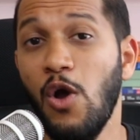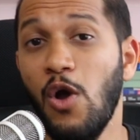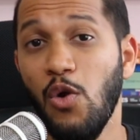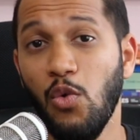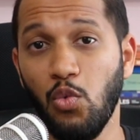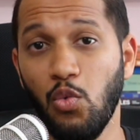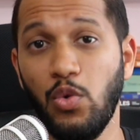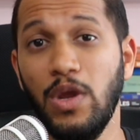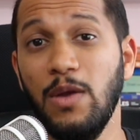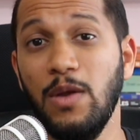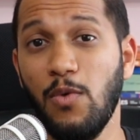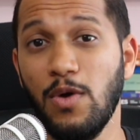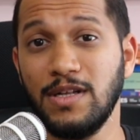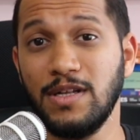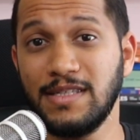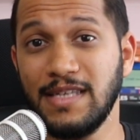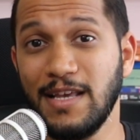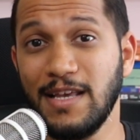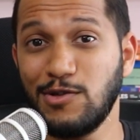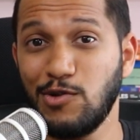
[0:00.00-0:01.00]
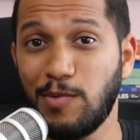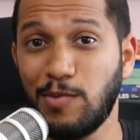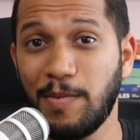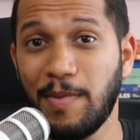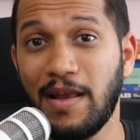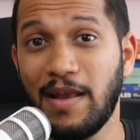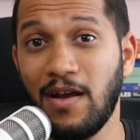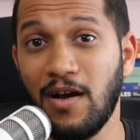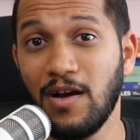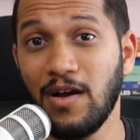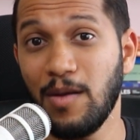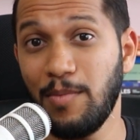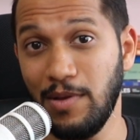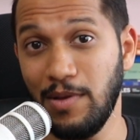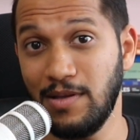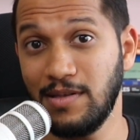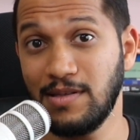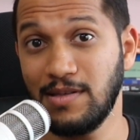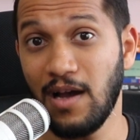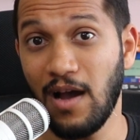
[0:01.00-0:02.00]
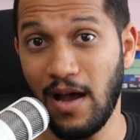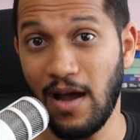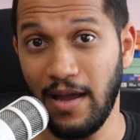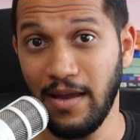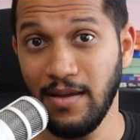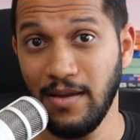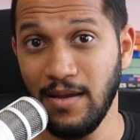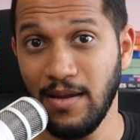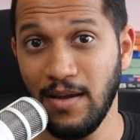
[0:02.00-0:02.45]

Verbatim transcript: We won't say Superman hung up in the sky